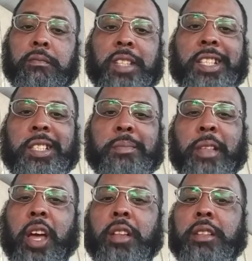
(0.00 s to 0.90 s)
This is my
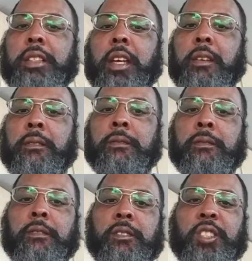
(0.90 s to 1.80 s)
thought of the day.
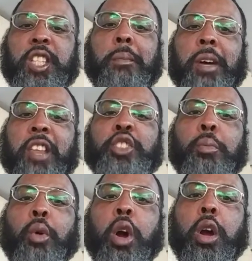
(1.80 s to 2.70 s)
Seymour loves
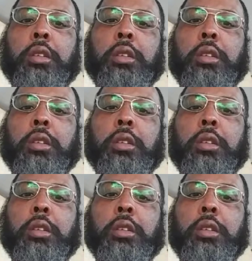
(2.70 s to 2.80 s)
more.